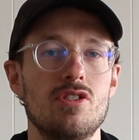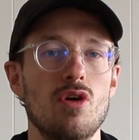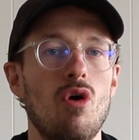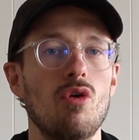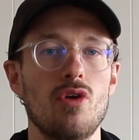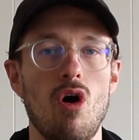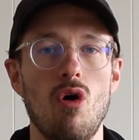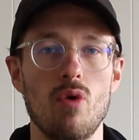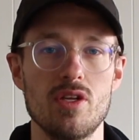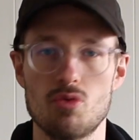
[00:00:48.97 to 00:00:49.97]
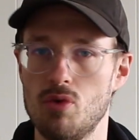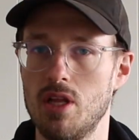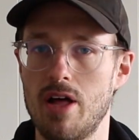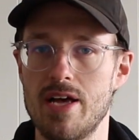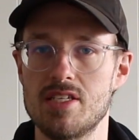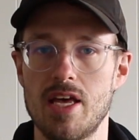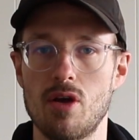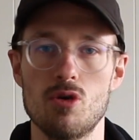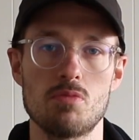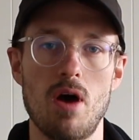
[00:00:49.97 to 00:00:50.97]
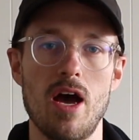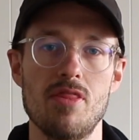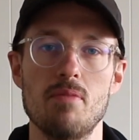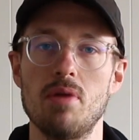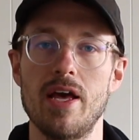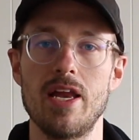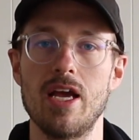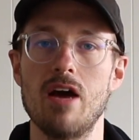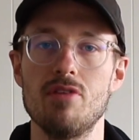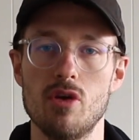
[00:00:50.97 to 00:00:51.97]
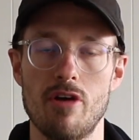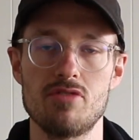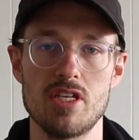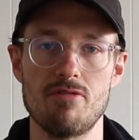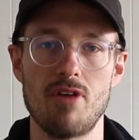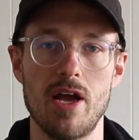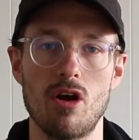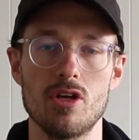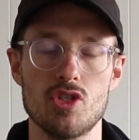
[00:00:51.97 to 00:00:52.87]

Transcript: don't always realize that goes behind the planning of a UFC fight card.